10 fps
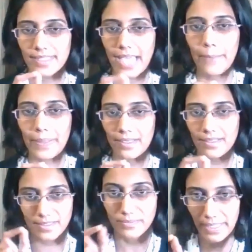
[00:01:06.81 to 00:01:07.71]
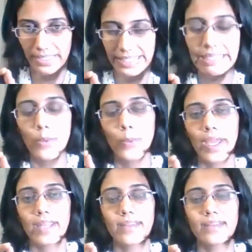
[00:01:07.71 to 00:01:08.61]
The capital is Malé,
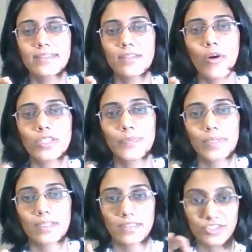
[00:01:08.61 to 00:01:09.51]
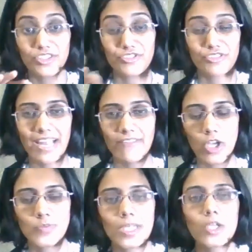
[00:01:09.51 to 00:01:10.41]
where there is a hospital, the tertiary level
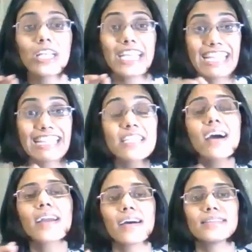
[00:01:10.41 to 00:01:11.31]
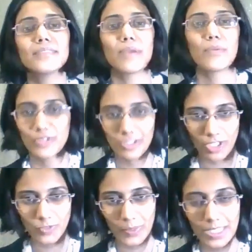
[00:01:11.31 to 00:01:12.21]
hospital called Indra Gandhi Memorial
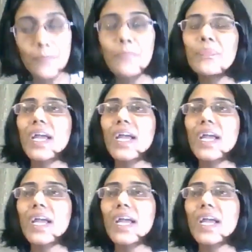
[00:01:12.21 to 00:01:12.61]
Hospital,